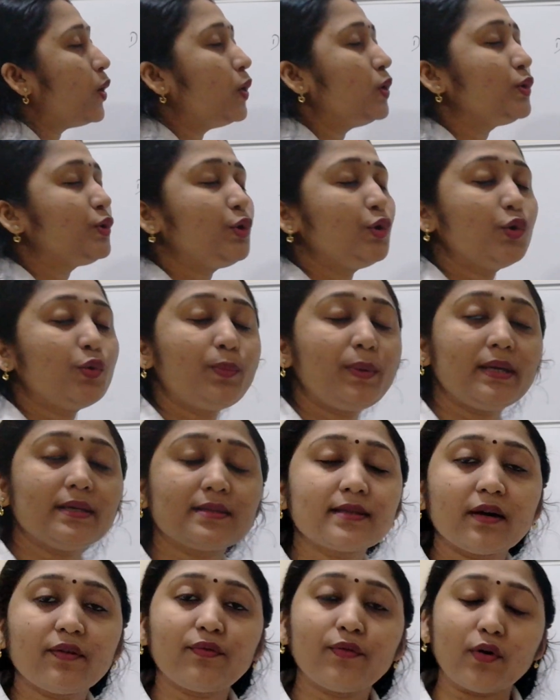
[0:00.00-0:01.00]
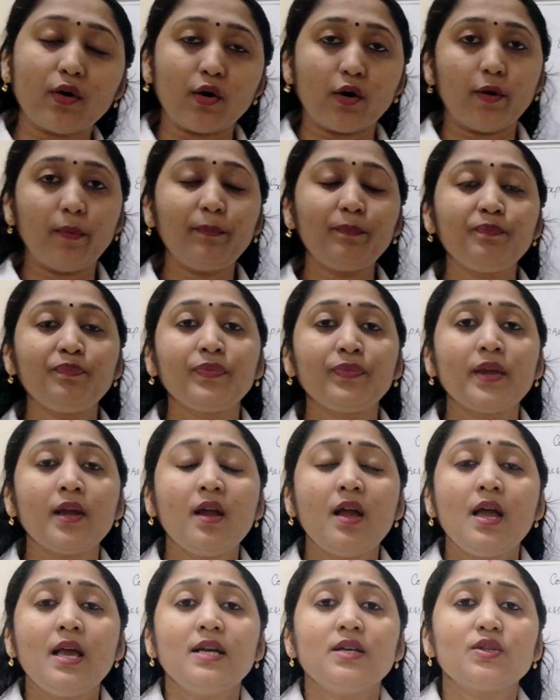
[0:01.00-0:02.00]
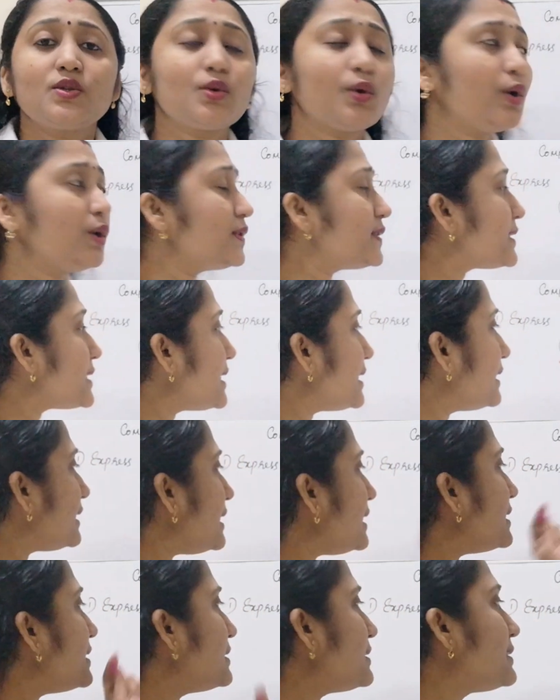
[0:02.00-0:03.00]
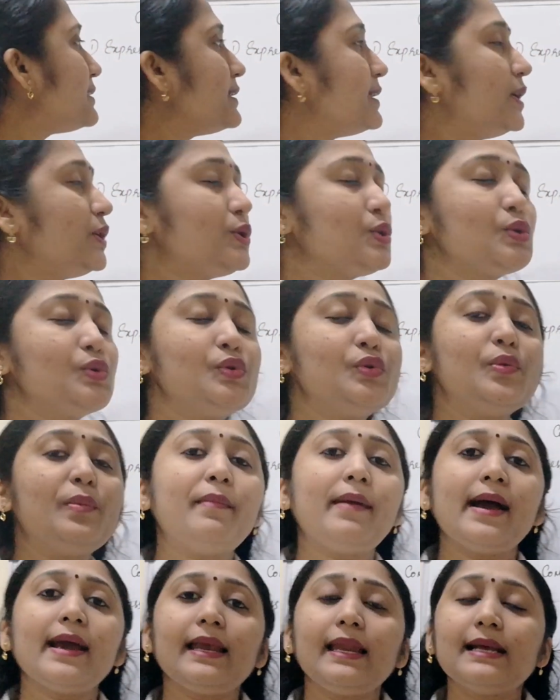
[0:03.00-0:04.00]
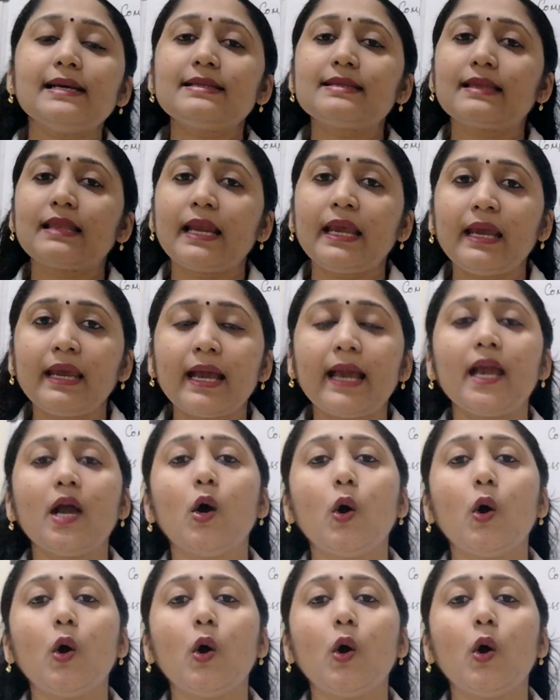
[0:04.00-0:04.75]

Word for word: whole cube is the form. So see this, two minus three i